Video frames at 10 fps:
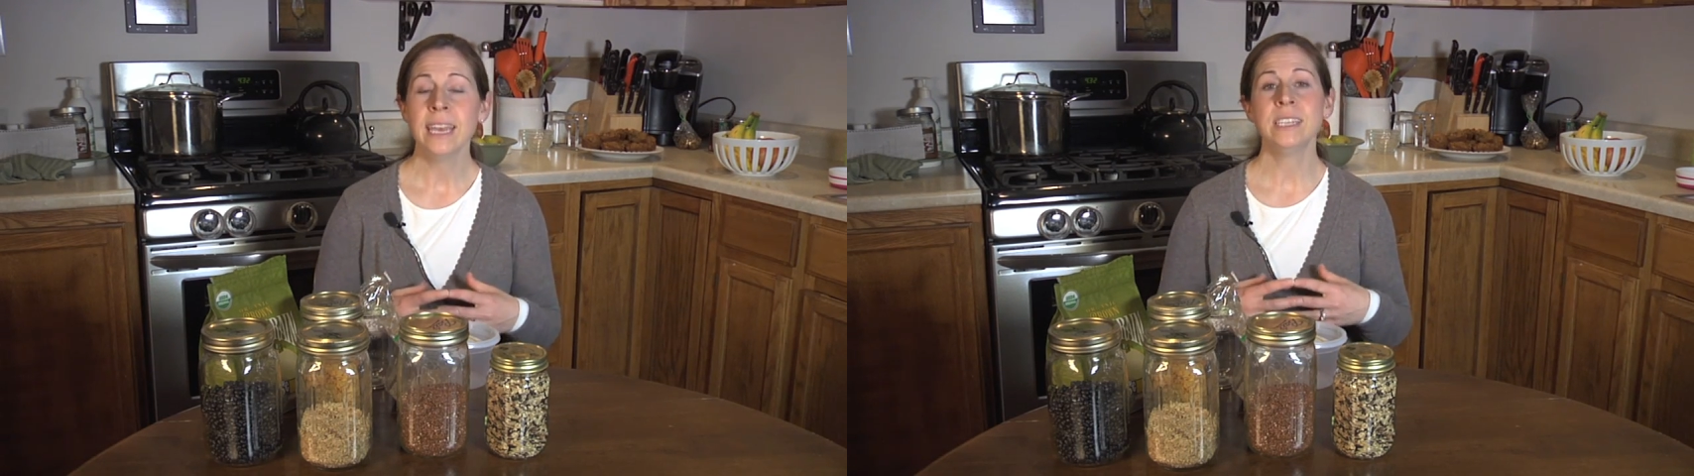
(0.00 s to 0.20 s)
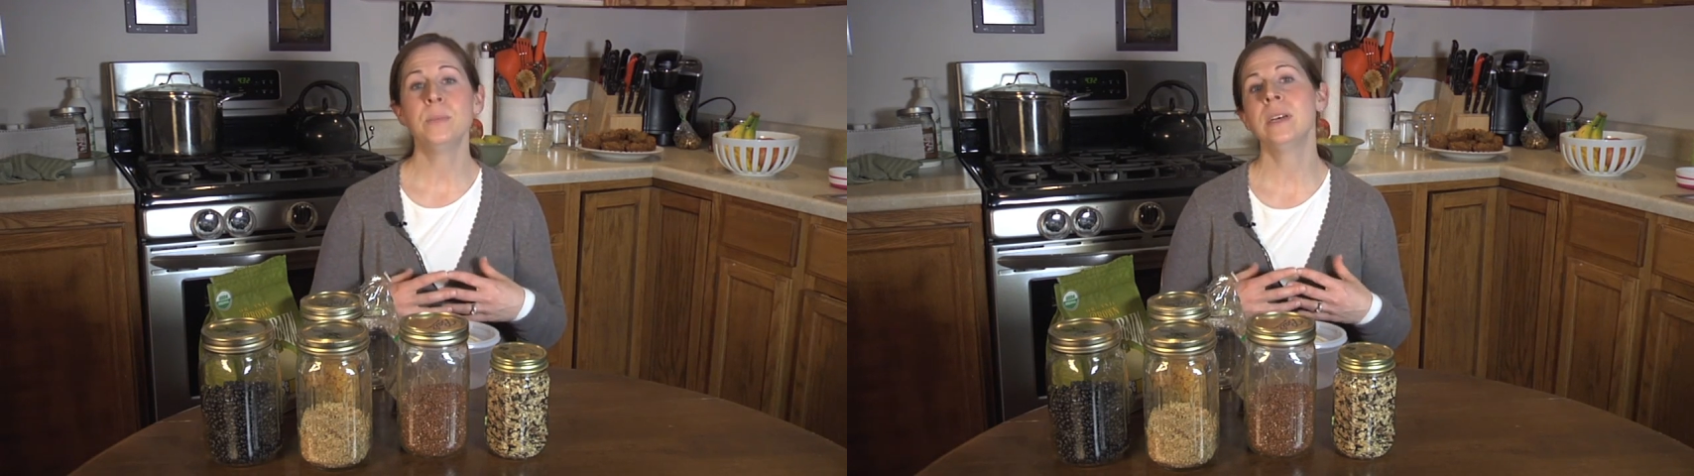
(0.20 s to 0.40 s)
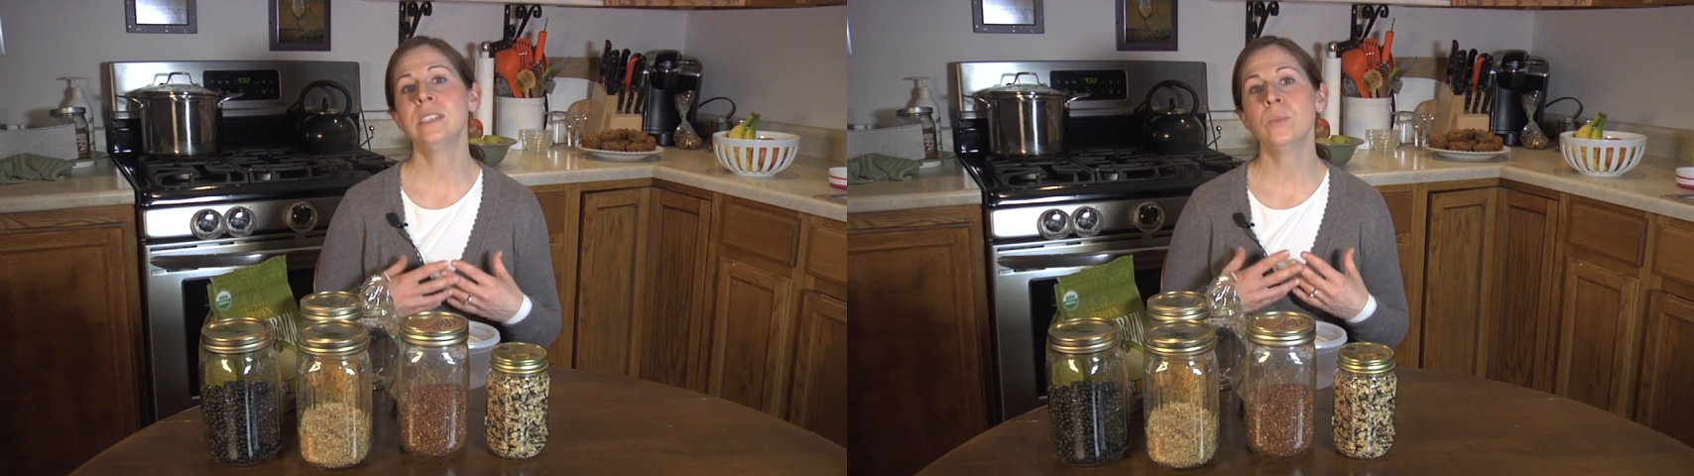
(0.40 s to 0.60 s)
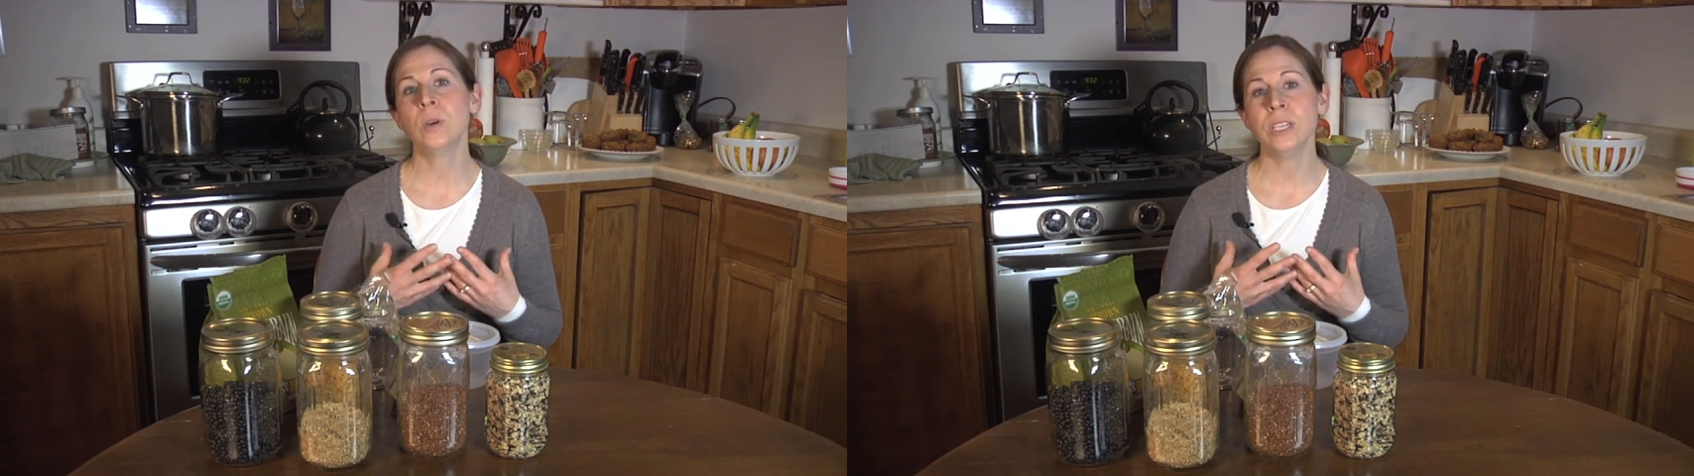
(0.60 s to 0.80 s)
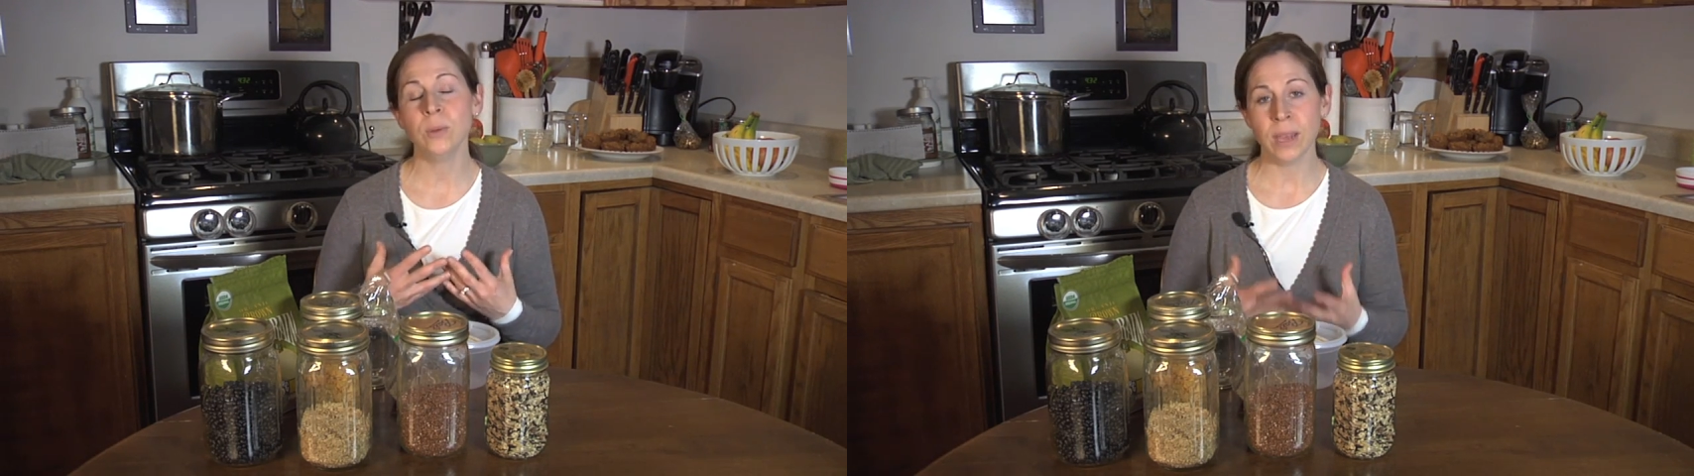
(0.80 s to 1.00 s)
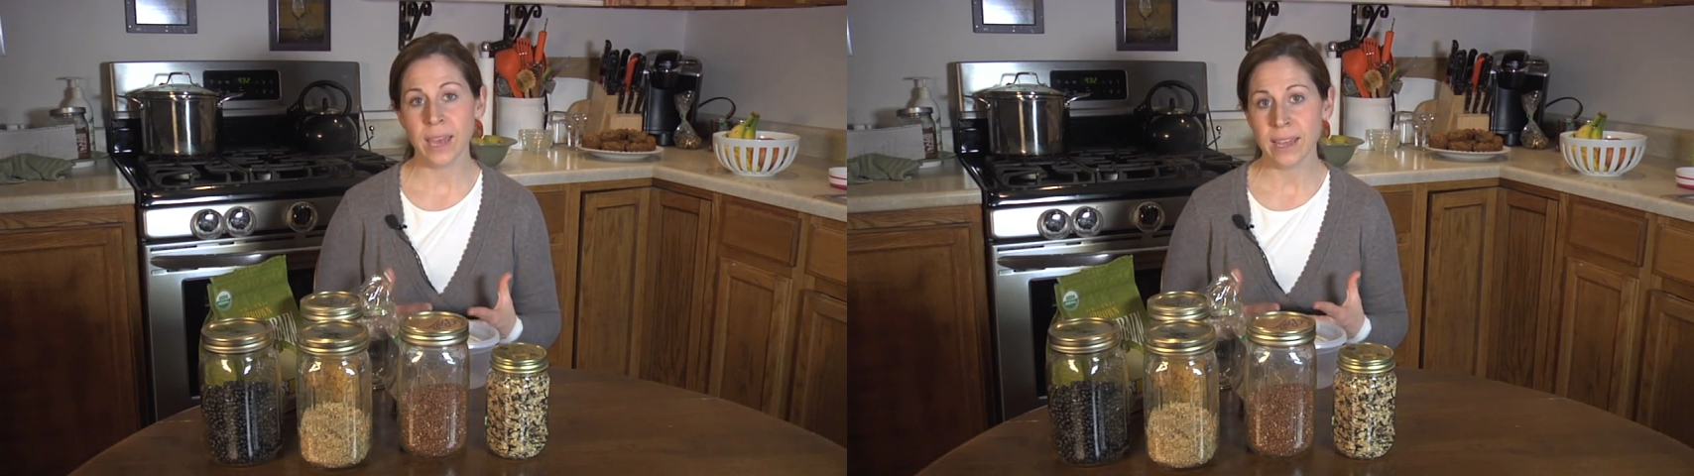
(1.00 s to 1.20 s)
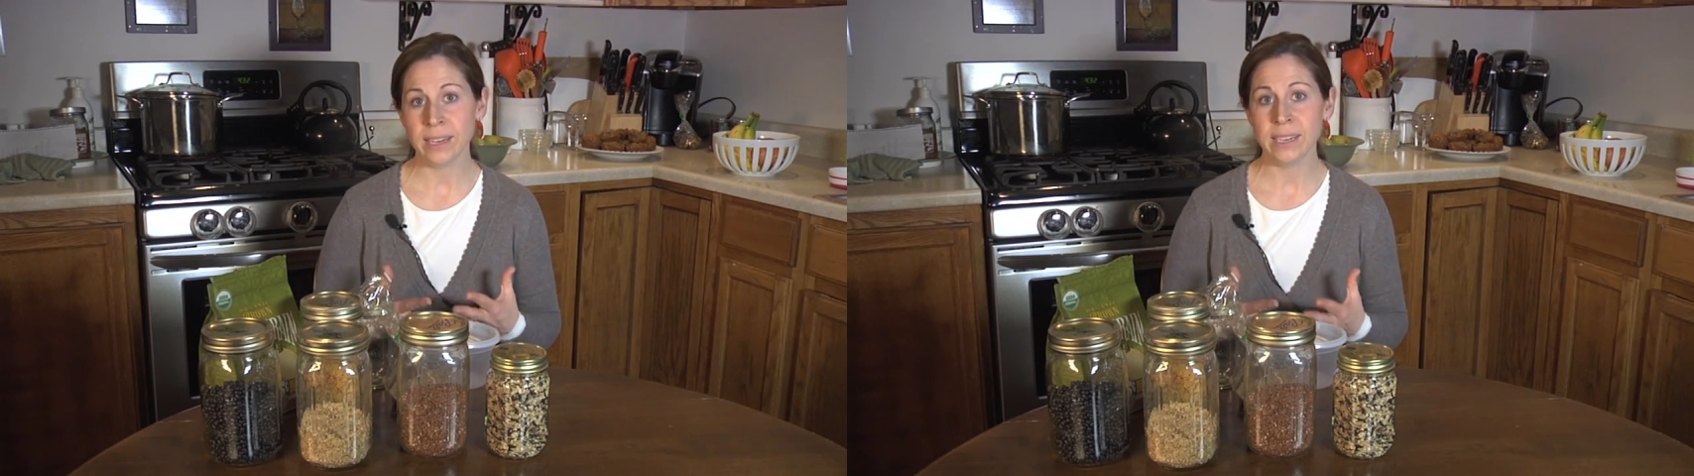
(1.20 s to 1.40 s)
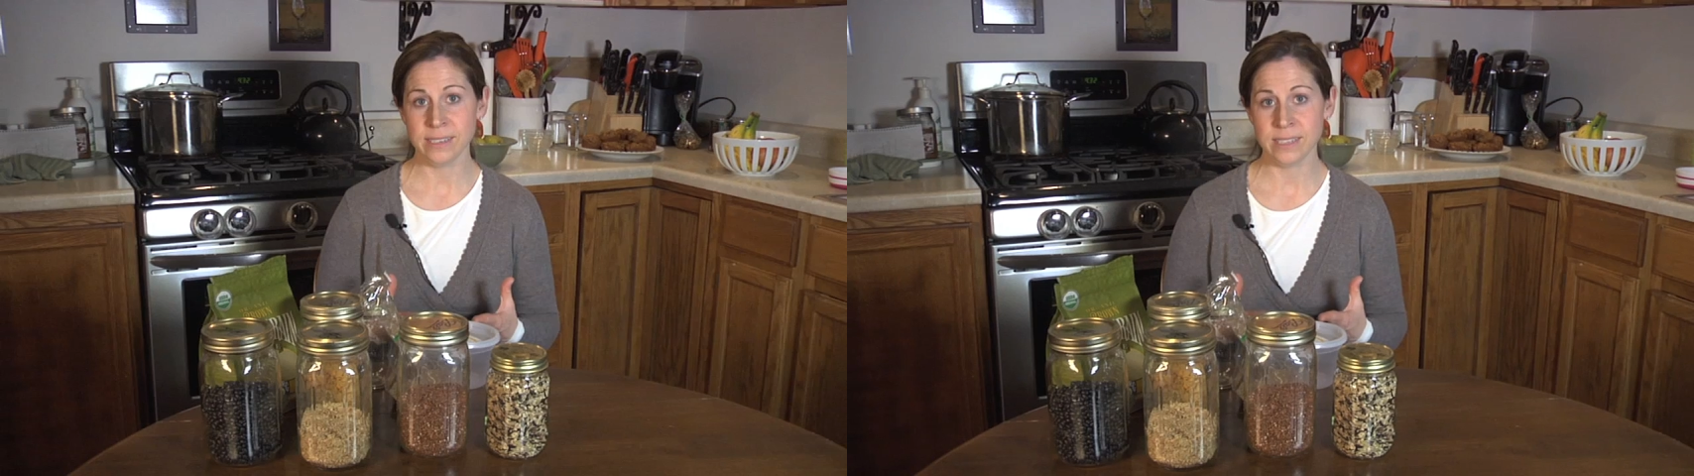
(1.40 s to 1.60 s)
It depends on what you
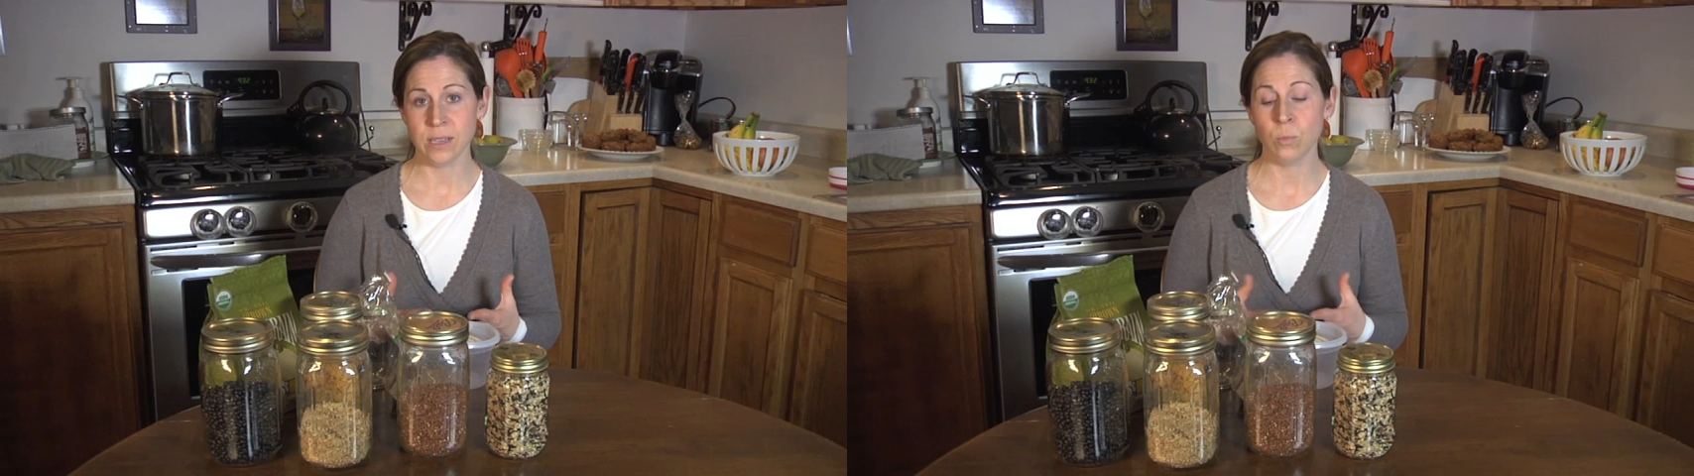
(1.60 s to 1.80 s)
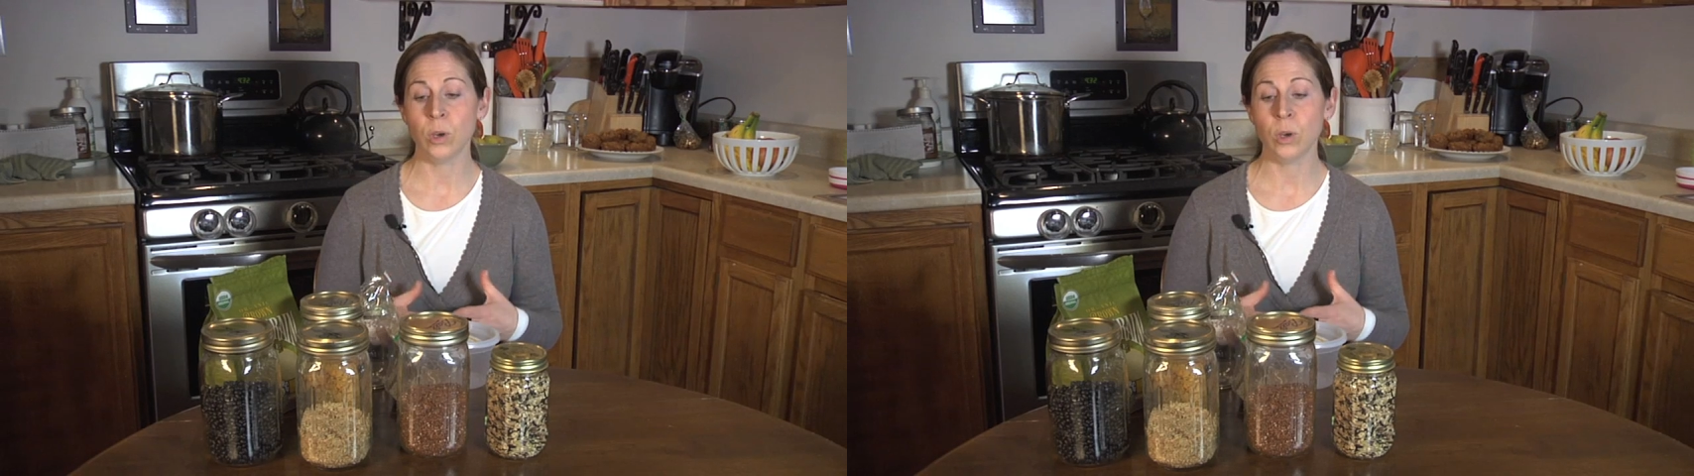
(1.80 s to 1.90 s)
add into them,